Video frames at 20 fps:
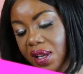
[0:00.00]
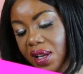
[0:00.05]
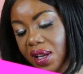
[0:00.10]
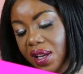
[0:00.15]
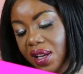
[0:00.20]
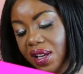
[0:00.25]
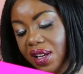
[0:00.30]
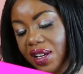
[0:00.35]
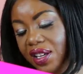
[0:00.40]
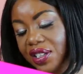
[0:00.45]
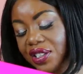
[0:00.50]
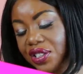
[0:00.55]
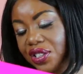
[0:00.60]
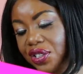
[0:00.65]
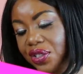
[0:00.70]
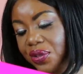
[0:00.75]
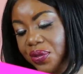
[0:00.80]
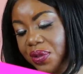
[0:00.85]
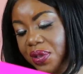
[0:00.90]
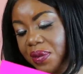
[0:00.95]
a
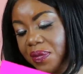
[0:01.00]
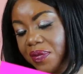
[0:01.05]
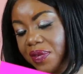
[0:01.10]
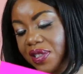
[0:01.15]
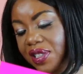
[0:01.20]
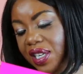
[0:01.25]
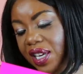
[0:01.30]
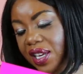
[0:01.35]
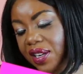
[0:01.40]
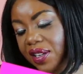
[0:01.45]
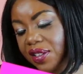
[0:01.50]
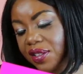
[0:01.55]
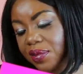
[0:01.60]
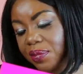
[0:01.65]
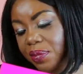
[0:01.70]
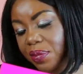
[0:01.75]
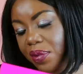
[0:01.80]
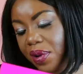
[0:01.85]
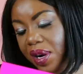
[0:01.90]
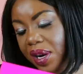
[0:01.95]
dewy setting
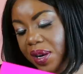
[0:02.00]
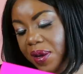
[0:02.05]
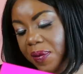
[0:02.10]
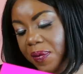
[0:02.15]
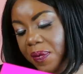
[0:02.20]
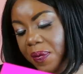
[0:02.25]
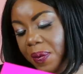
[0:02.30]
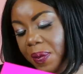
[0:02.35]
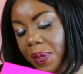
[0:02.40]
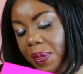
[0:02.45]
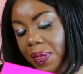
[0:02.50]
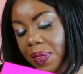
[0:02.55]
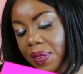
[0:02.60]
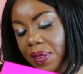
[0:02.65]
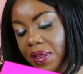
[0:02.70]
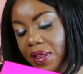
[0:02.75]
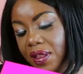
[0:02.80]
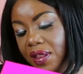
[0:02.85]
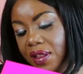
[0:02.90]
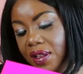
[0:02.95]
spray,
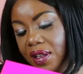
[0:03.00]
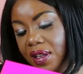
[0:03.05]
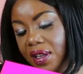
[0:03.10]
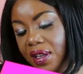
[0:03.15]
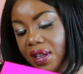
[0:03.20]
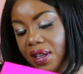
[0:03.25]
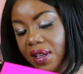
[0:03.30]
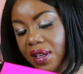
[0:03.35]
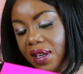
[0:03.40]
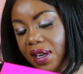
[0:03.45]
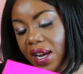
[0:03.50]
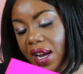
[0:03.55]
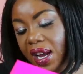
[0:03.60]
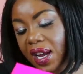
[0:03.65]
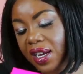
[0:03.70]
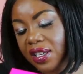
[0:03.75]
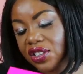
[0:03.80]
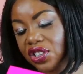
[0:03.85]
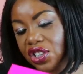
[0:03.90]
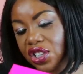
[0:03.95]
a
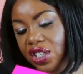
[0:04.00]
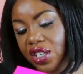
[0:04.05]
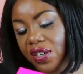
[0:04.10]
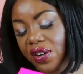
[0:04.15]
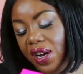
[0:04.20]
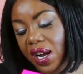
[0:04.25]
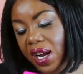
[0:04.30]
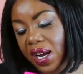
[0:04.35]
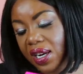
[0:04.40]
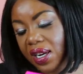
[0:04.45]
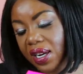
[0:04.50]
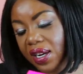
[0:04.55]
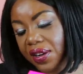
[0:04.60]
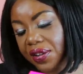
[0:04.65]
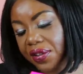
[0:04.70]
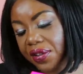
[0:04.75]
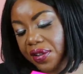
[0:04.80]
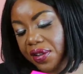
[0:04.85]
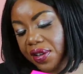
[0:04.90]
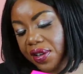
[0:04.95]
eye gel
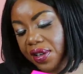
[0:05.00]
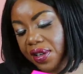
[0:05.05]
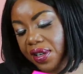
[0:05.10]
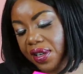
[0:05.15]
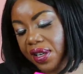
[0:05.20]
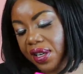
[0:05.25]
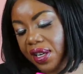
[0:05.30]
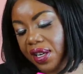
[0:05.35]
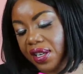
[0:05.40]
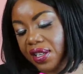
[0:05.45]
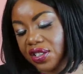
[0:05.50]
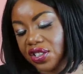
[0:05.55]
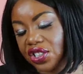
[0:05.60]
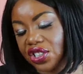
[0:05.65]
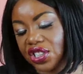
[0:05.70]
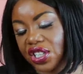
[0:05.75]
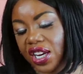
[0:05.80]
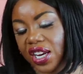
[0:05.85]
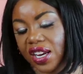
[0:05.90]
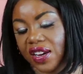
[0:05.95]
eyeliner, and a
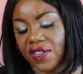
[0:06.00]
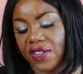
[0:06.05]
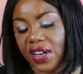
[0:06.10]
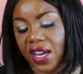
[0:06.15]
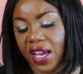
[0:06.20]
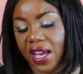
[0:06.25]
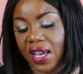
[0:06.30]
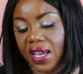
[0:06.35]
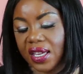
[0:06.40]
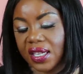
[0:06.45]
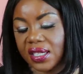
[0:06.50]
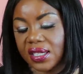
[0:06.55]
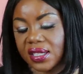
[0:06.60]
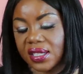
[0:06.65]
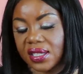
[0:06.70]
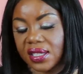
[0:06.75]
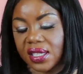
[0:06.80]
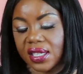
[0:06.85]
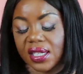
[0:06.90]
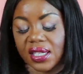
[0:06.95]
shaved
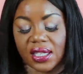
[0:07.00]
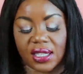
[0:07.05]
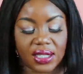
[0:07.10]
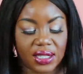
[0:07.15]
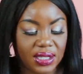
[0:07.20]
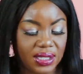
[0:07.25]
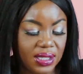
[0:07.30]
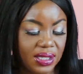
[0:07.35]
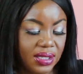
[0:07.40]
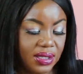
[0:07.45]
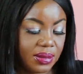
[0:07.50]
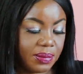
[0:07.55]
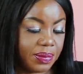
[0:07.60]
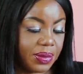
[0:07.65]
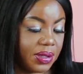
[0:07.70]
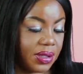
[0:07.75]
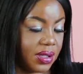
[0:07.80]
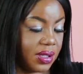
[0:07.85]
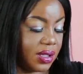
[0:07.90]
ice lip.